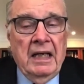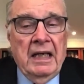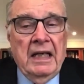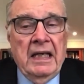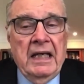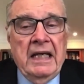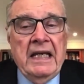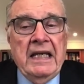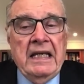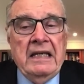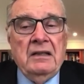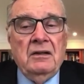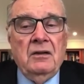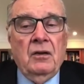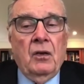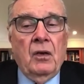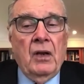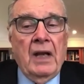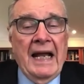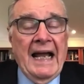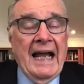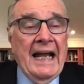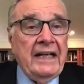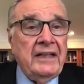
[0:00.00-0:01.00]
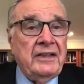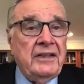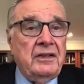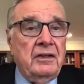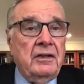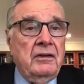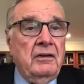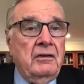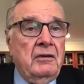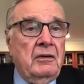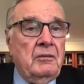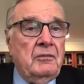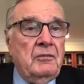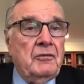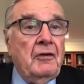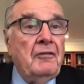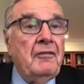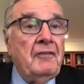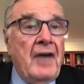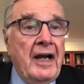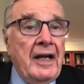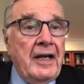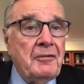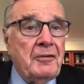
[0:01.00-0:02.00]
he lacked the
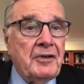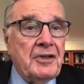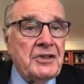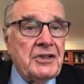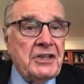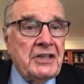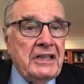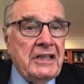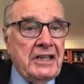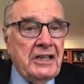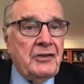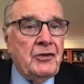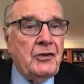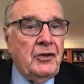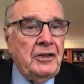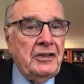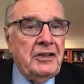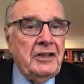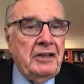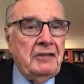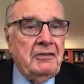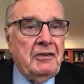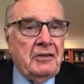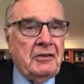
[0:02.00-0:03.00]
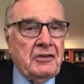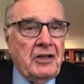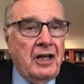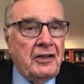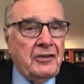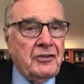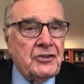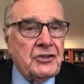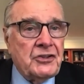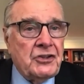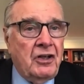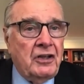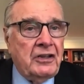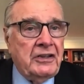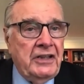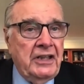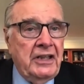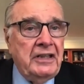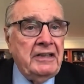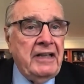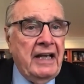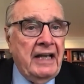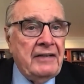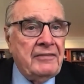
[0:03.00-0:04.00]
virus. He did, could, did, Dr. Salk
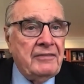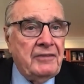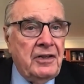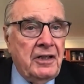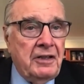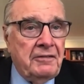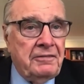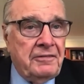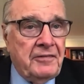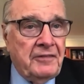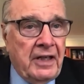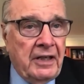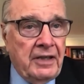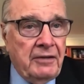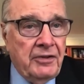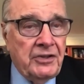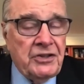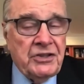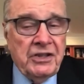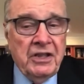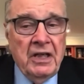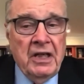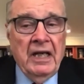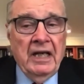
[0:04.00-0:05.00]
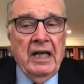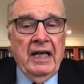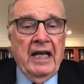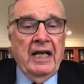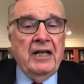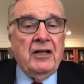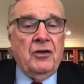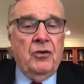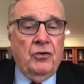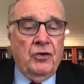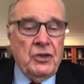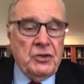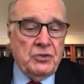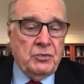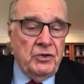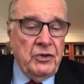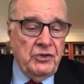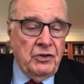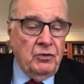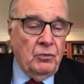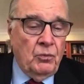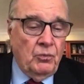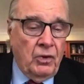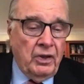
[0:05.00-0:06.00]
didn't have enough virus, and of course, when
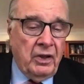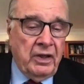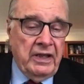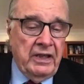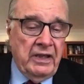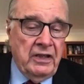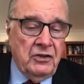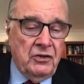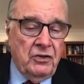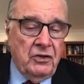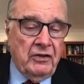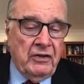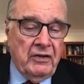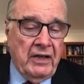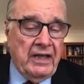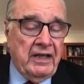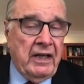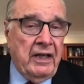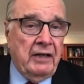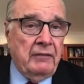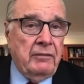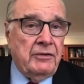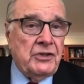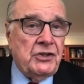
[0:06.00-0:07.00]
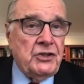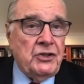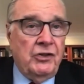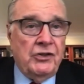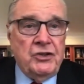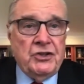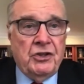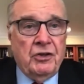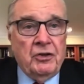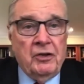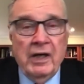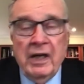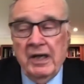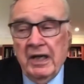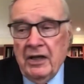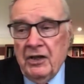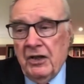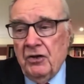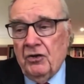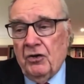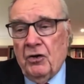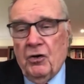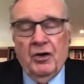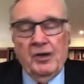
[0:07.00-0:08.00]
you're working doing that kind of research, you're
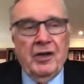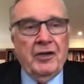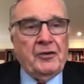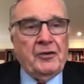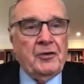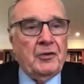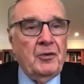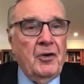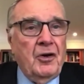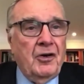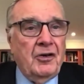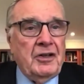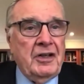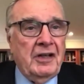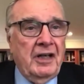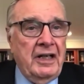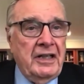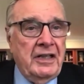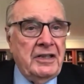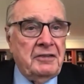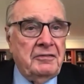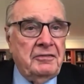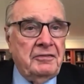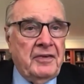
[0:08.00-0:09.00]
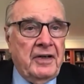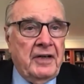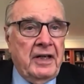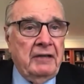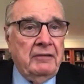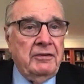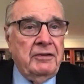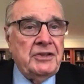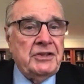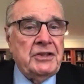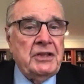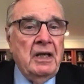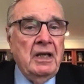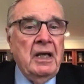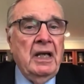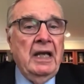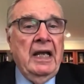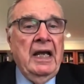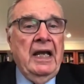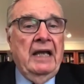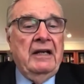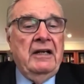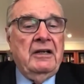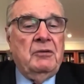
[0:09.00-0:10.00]
you're going through all kinds of virus.
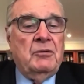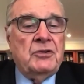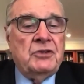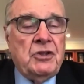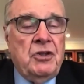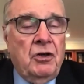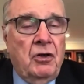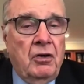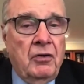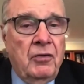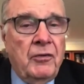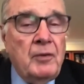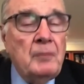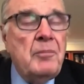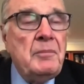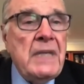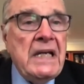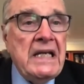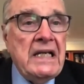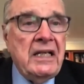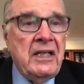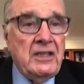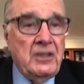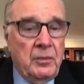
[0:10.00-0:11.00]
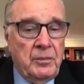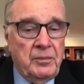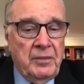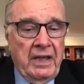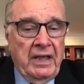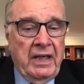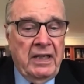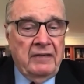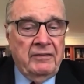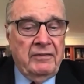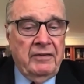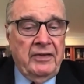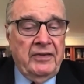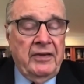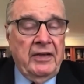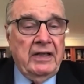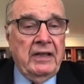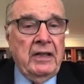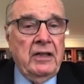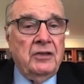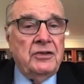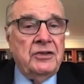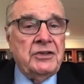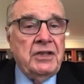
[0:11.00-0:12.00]
And it was called the medium and everything
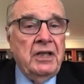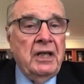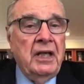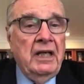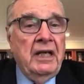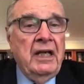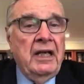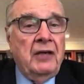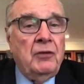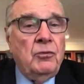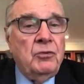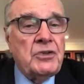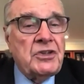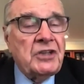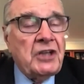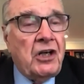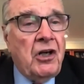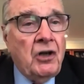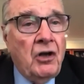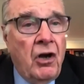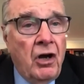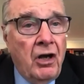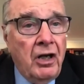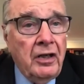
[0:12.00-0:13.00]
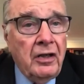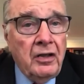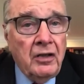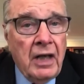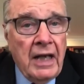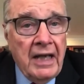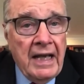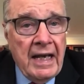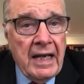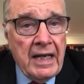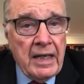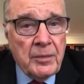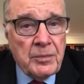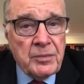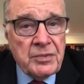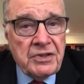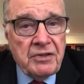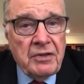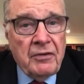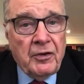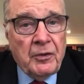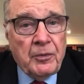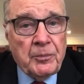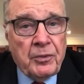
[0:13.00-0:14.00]
else. It was the Connaught Labs
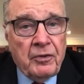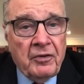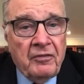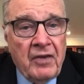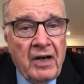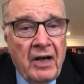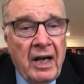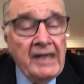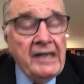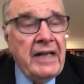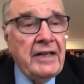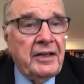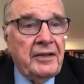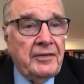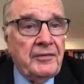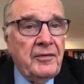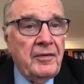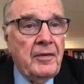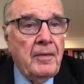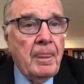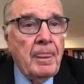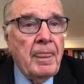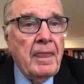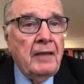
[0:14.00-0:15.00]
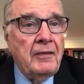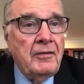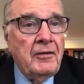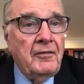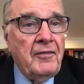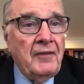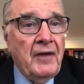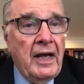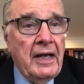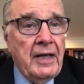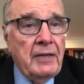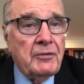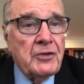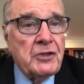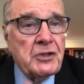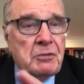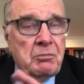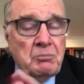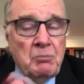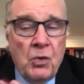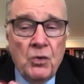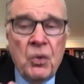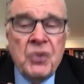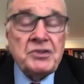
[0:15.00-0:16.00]
that provided the virus,
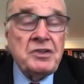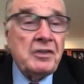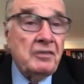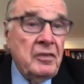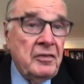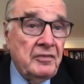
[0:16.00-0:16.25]
most of the